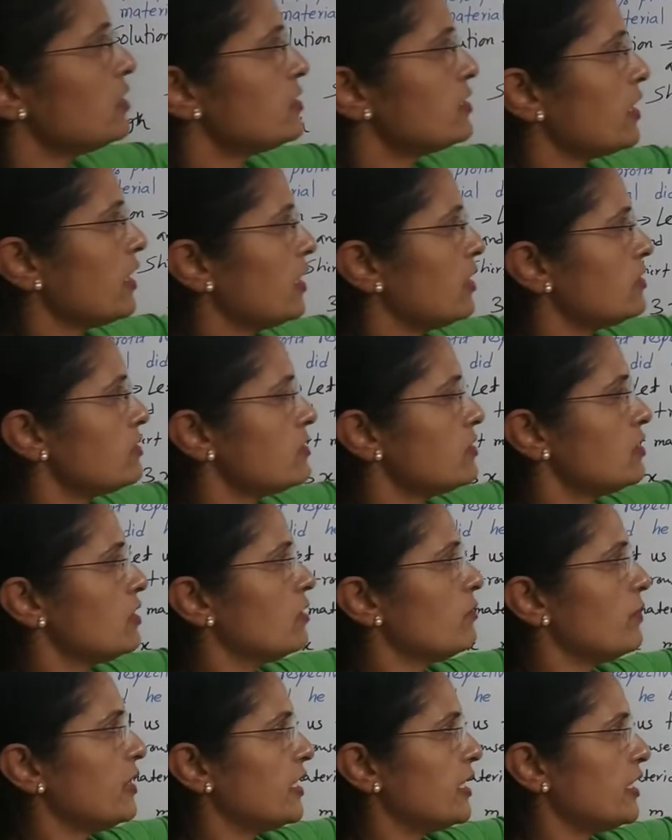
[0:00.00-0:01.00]
sells
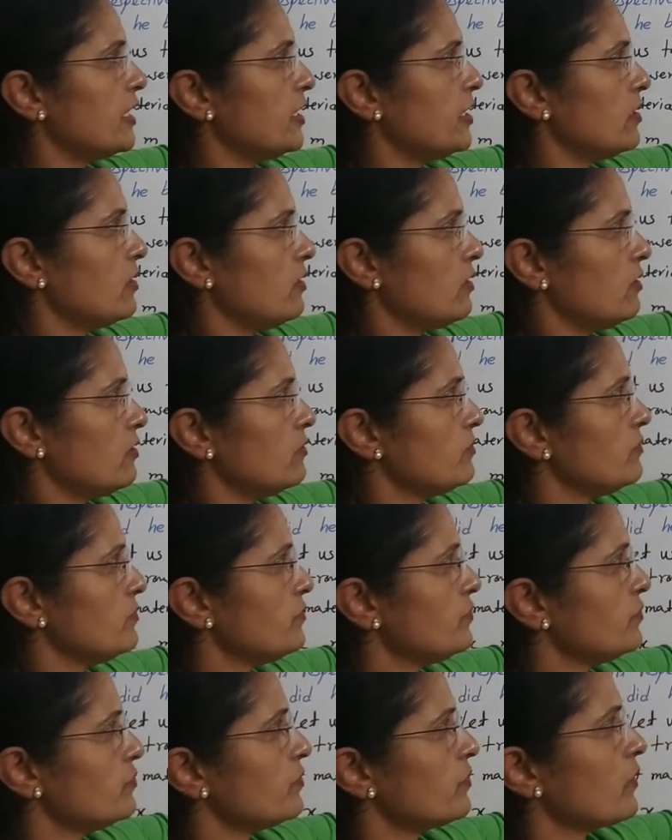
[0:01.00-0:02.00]
the material
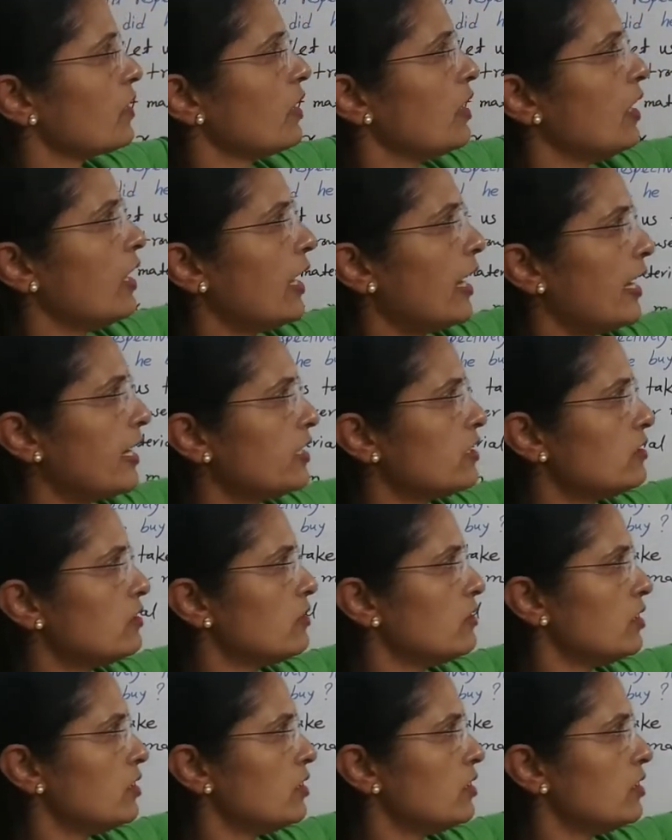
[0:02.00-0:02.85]
at